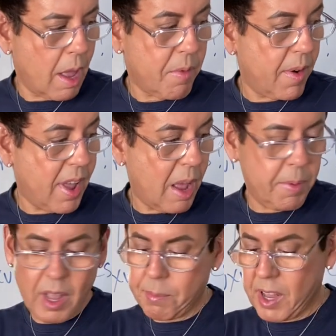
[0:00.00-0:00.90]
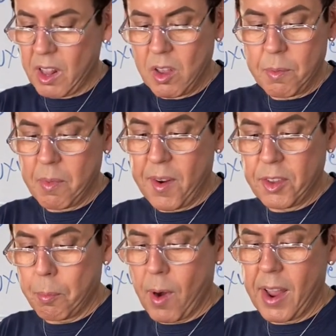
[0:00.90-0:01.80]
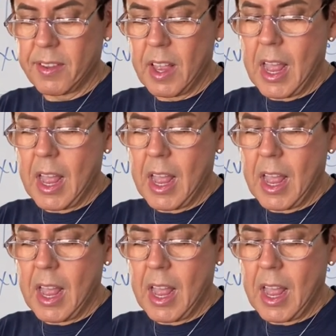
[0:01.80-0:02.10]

very happy, I'm telling you, I'm very surprised.